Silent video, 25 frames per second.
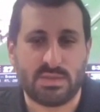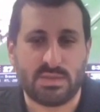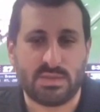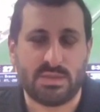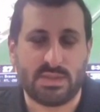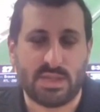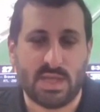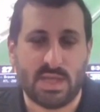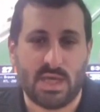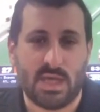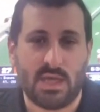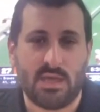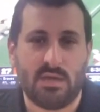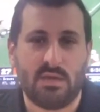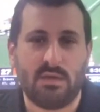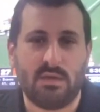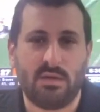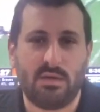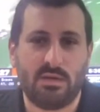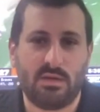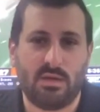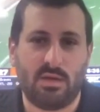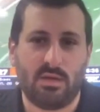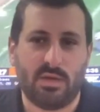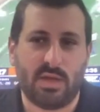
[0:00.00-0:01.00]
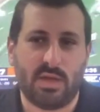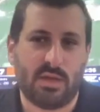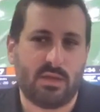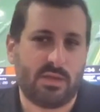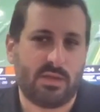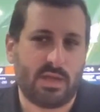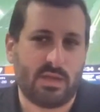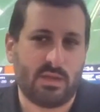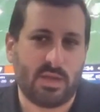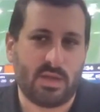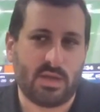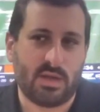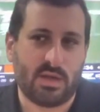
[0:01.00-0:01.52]
State. You know,
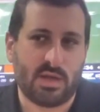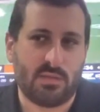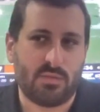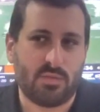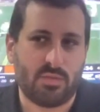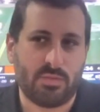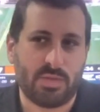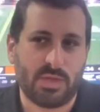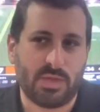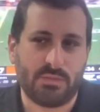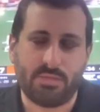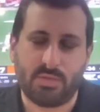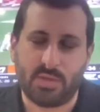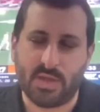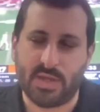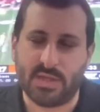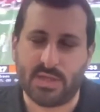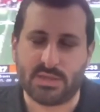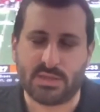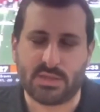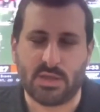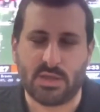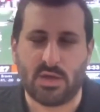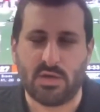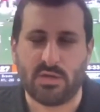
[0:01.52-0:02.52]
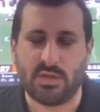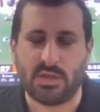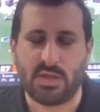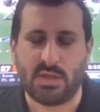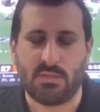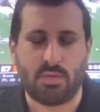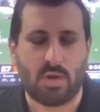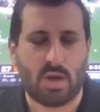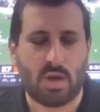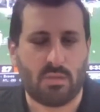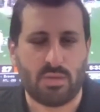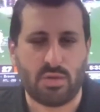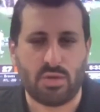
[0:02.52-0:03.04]
they let a couple big plays go that they
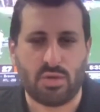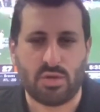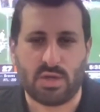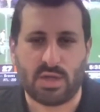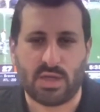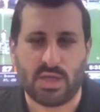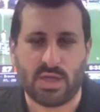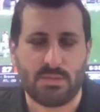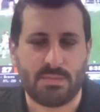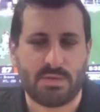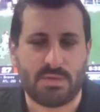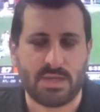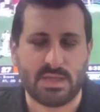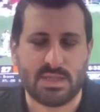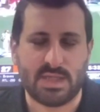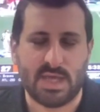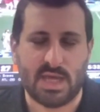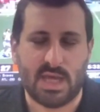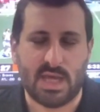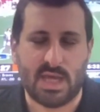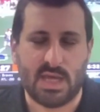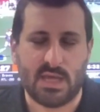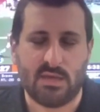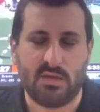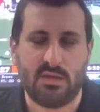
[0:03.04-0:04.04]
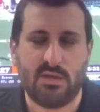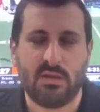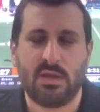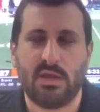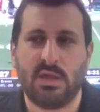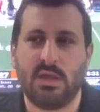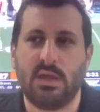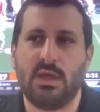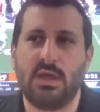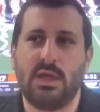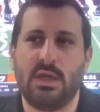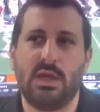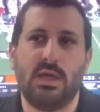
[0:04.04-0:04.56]
probably should have kept contained.
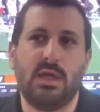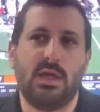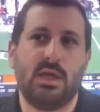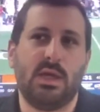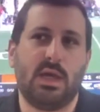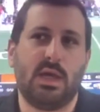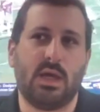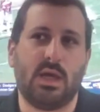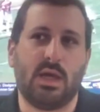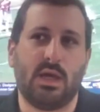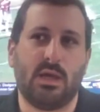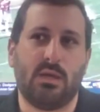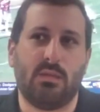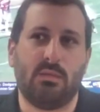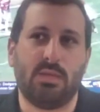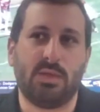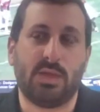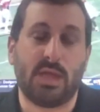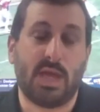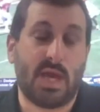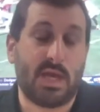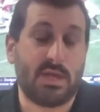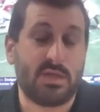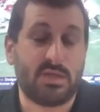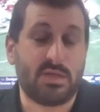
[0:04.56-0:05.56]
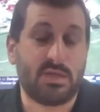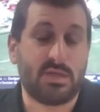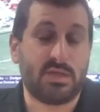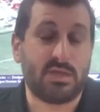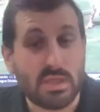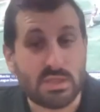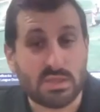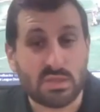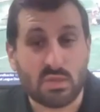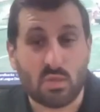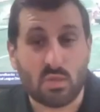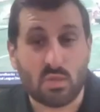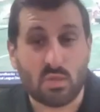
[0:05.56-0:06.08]
But they had 2
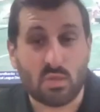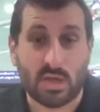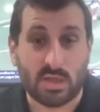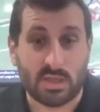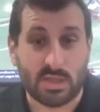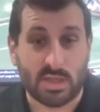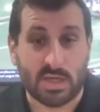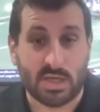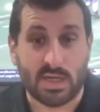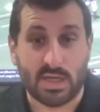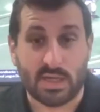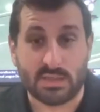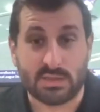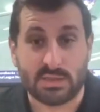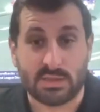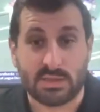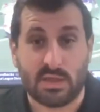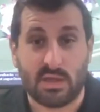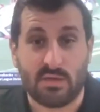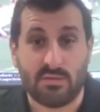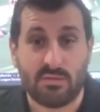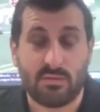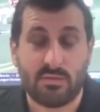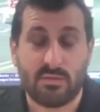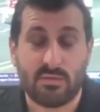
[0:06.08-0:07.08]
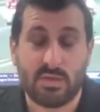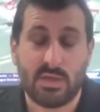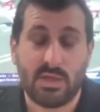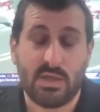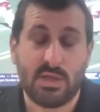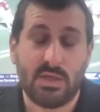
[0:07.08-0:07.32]
weeks to work on that kind of stuff.